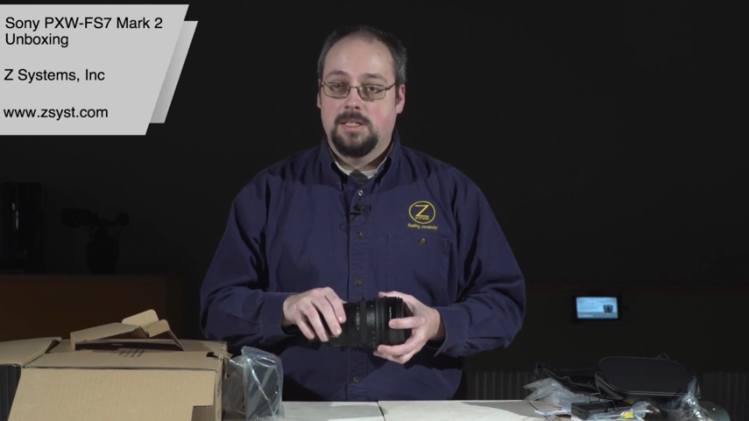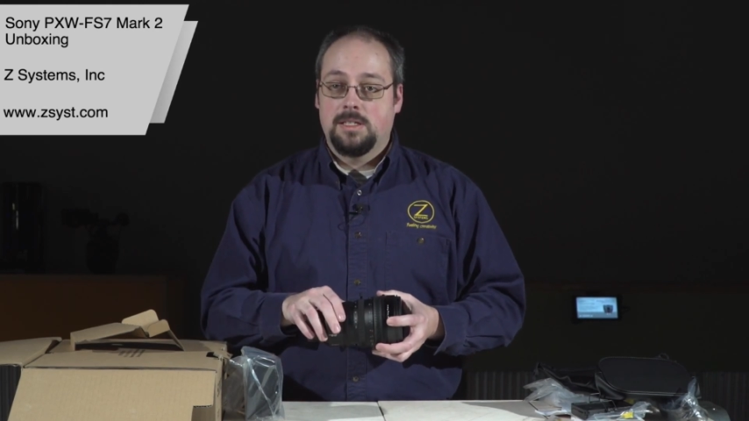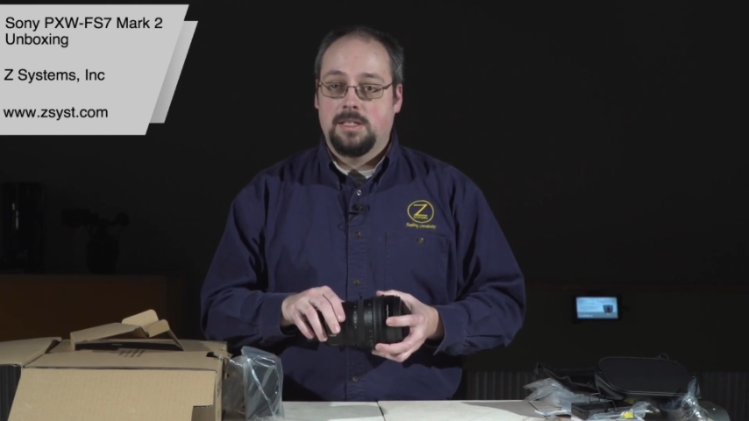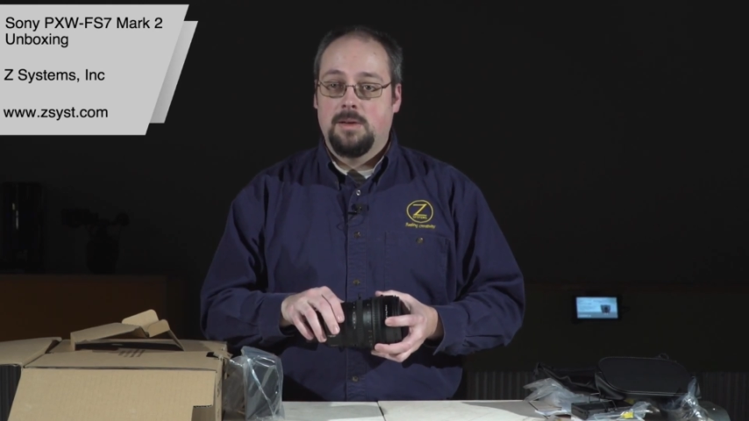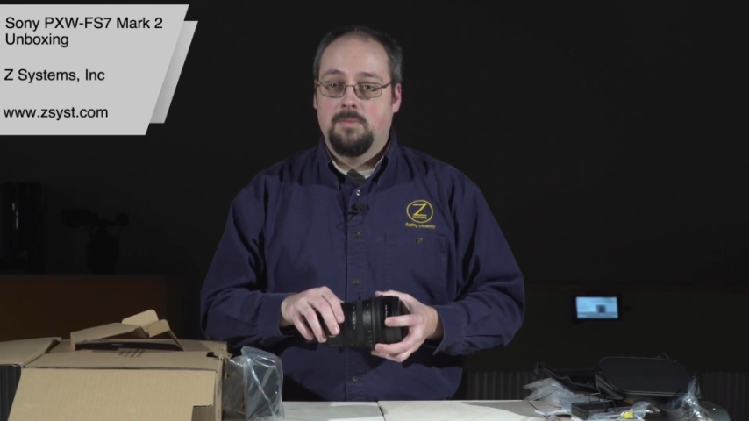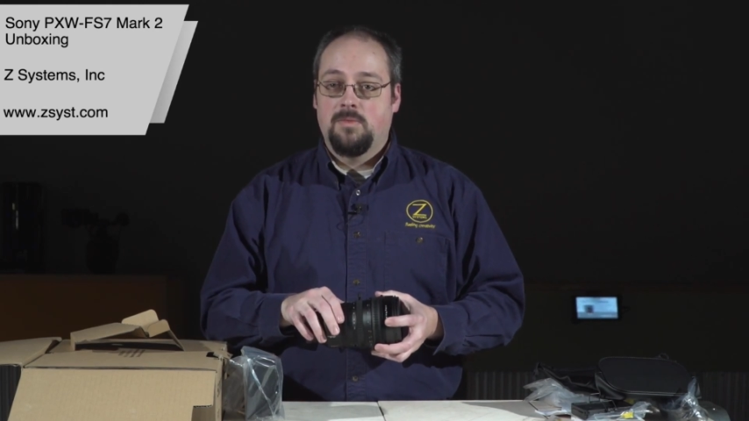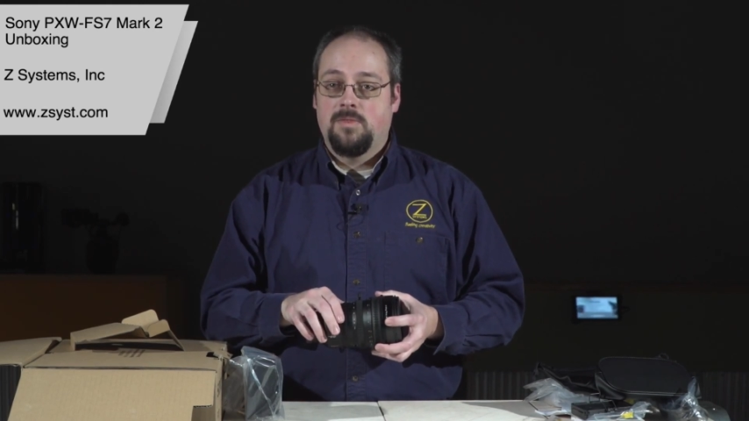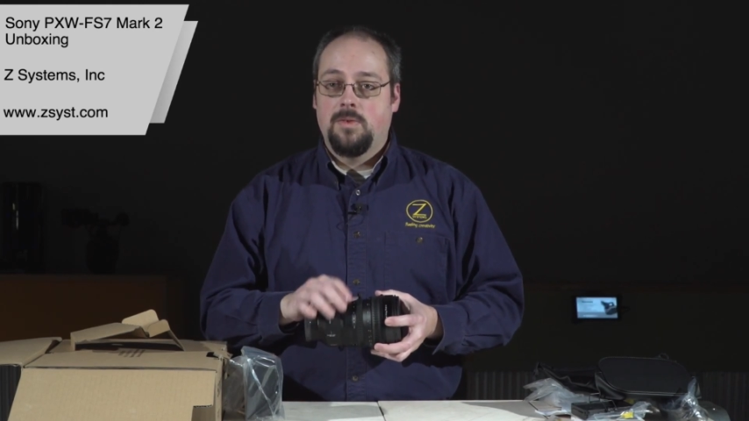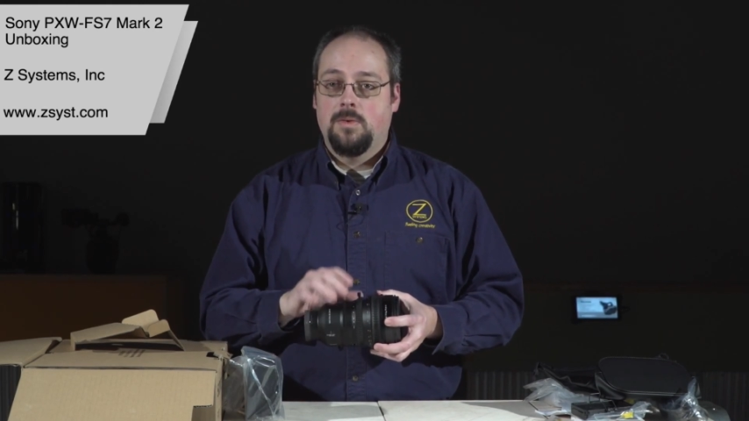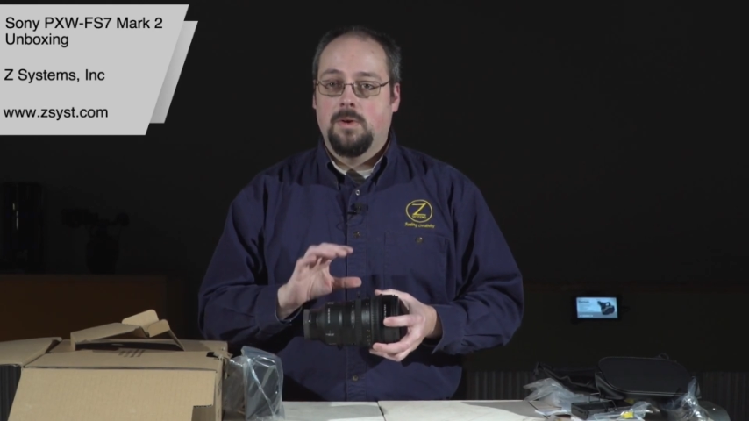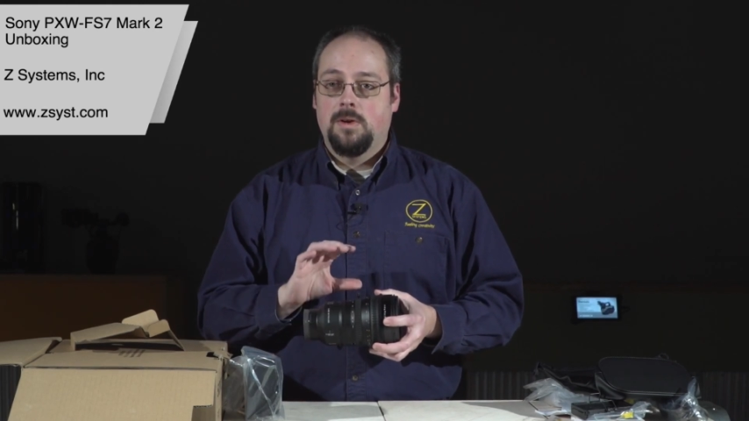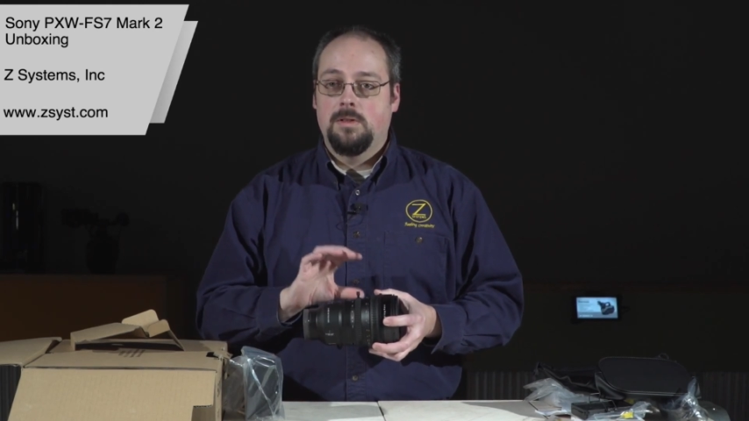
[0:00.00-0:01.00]
the same
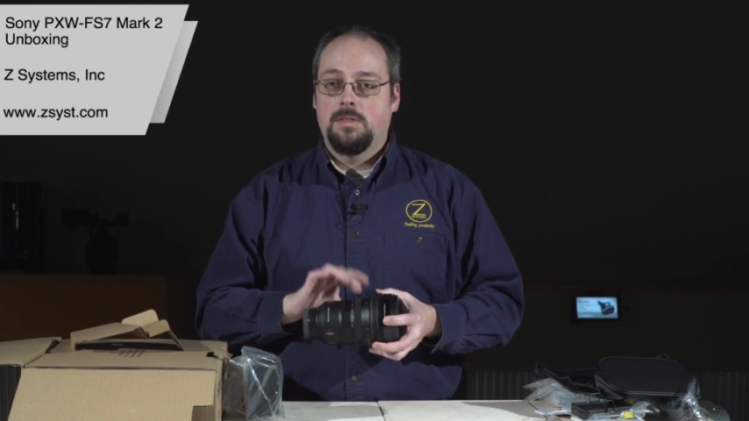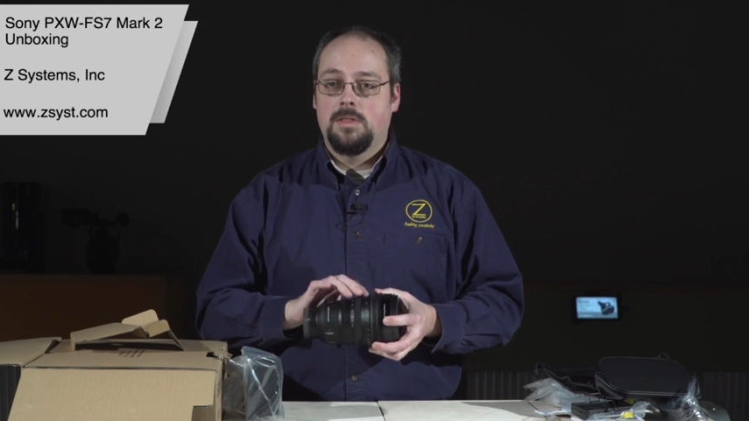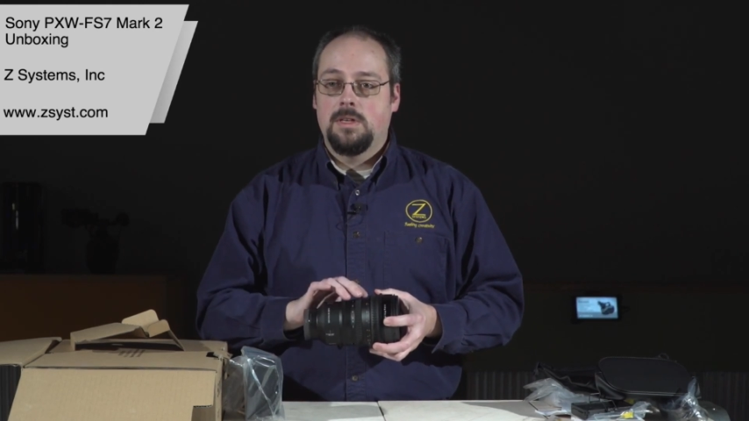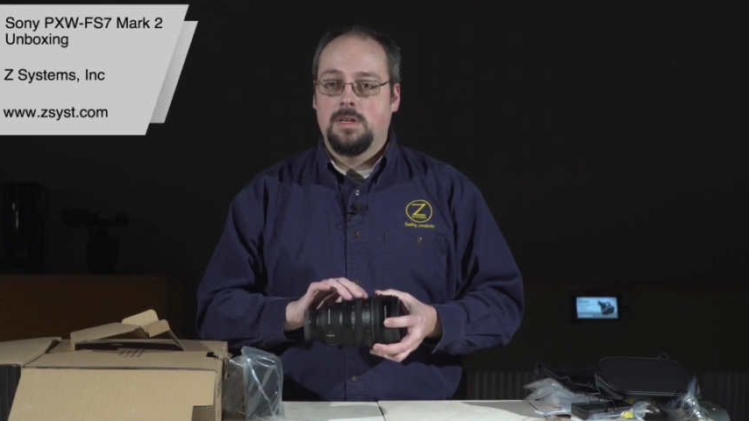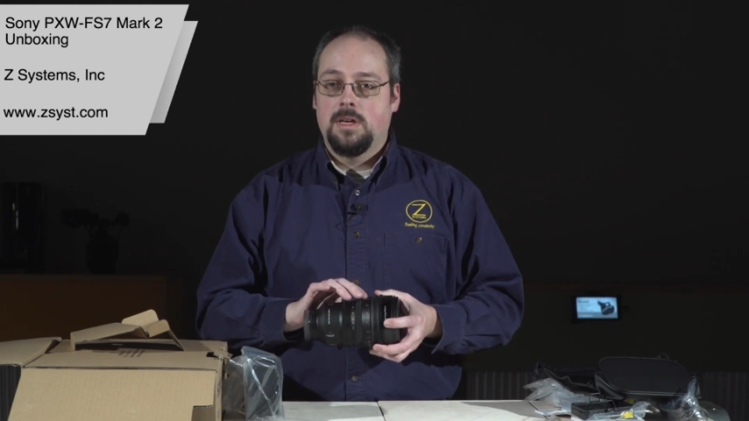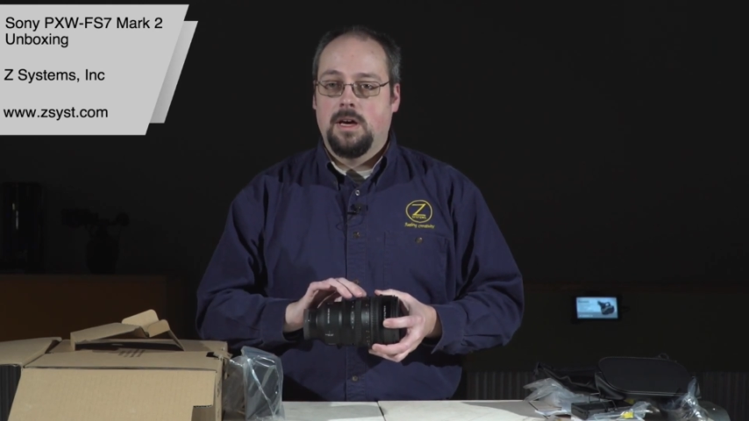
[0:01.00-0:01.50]
for the